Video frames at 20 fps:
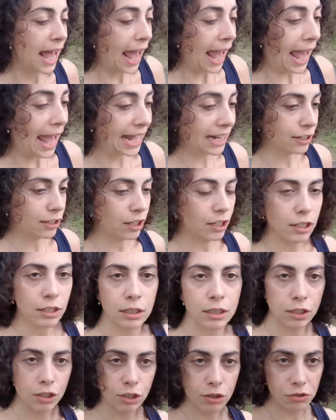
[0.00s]
And
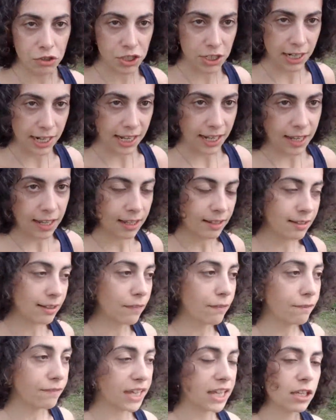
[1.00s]
usually the
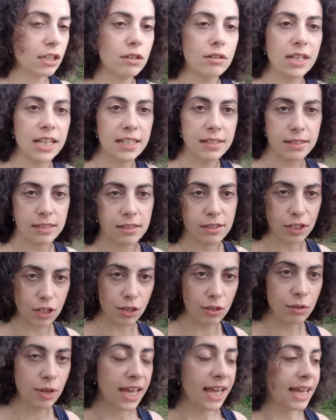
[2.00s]
thing you need to
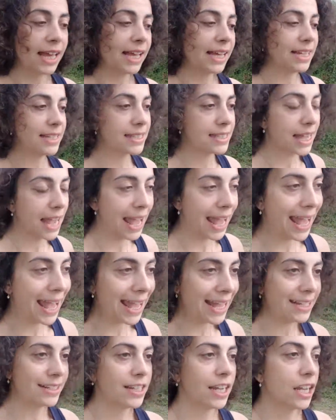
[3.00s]
do is
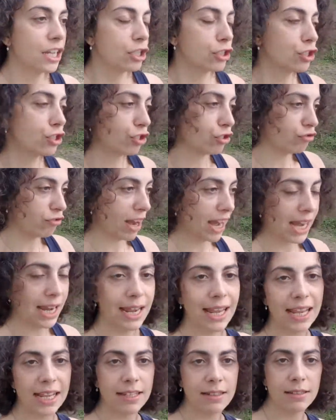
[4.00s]
head
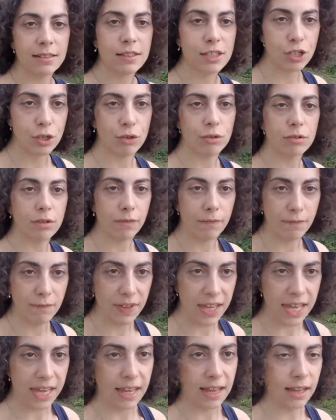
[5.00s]
straight into the
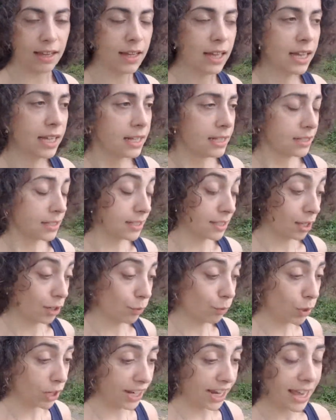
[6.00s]
fear. So
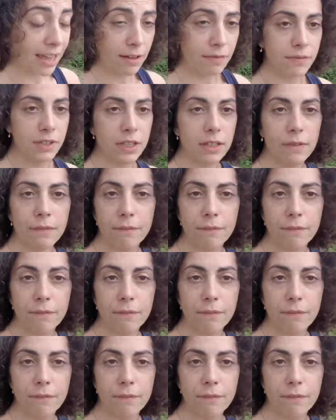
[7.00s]
whatever the